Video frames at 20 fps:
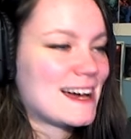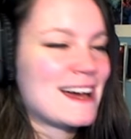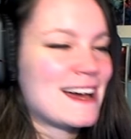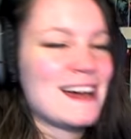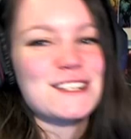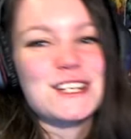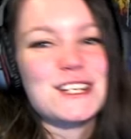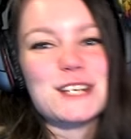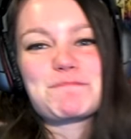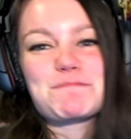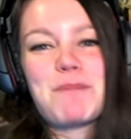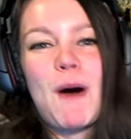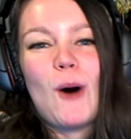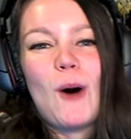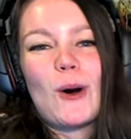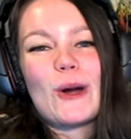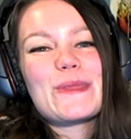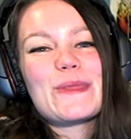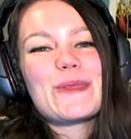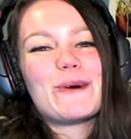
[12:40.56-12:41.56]
Just
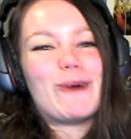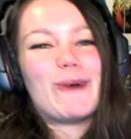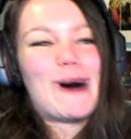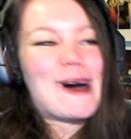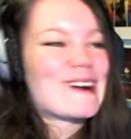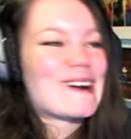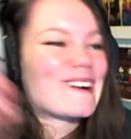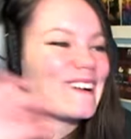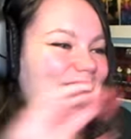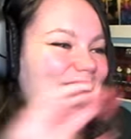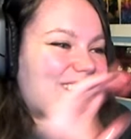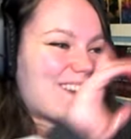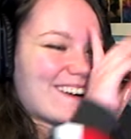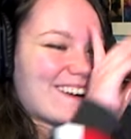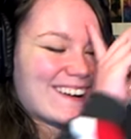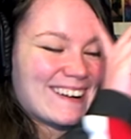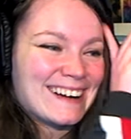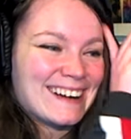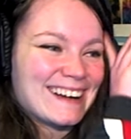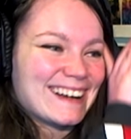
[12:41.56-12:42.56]
poured the water on
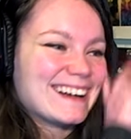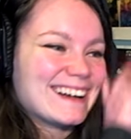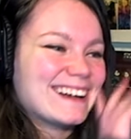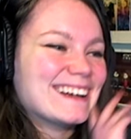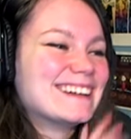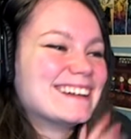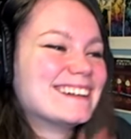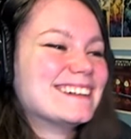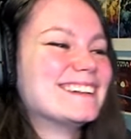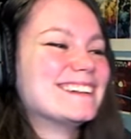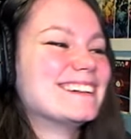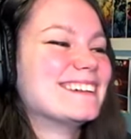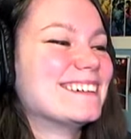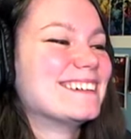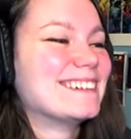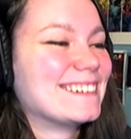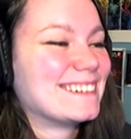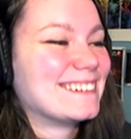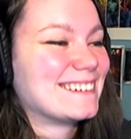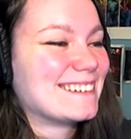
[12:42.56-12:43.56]
her.
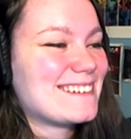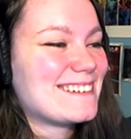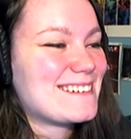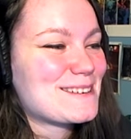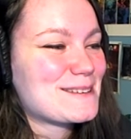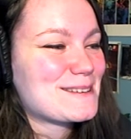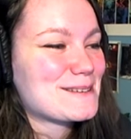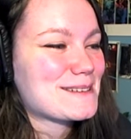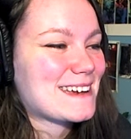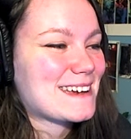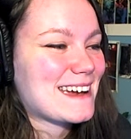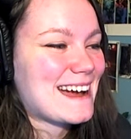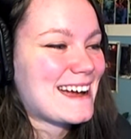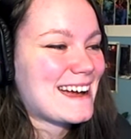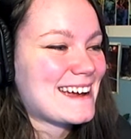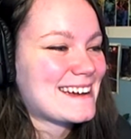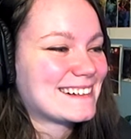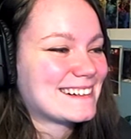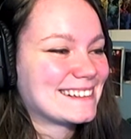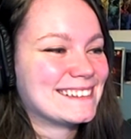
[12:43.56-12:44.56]
you
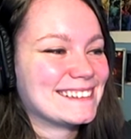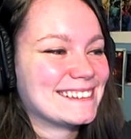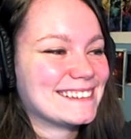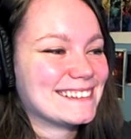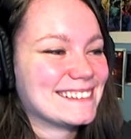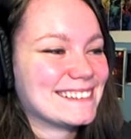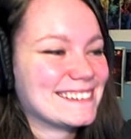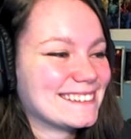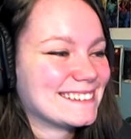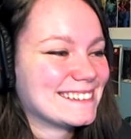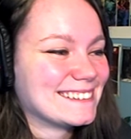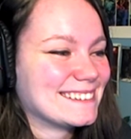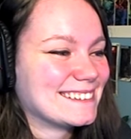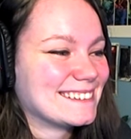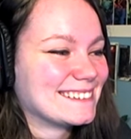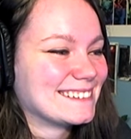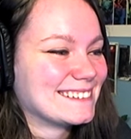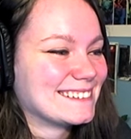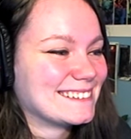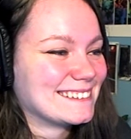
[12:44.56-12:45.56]
okay?
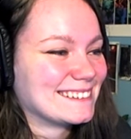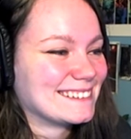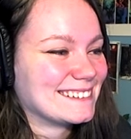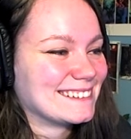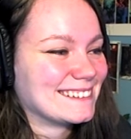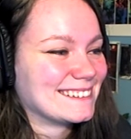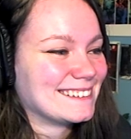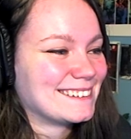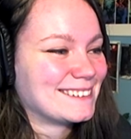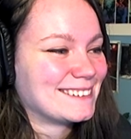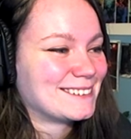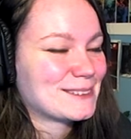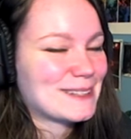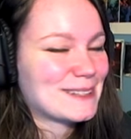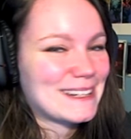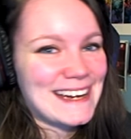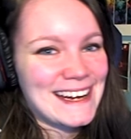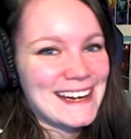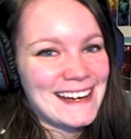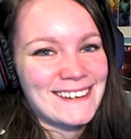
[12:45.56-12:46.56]
You
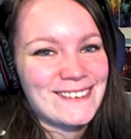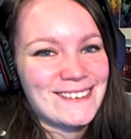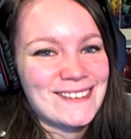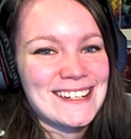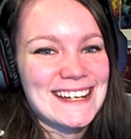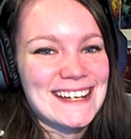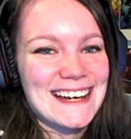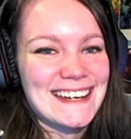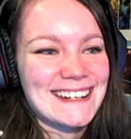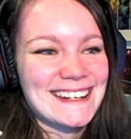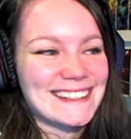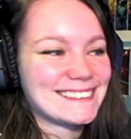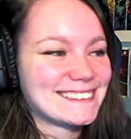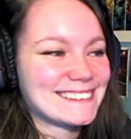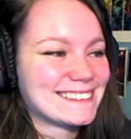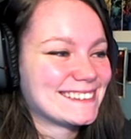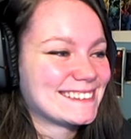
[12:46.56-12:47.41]
okay, Undyne?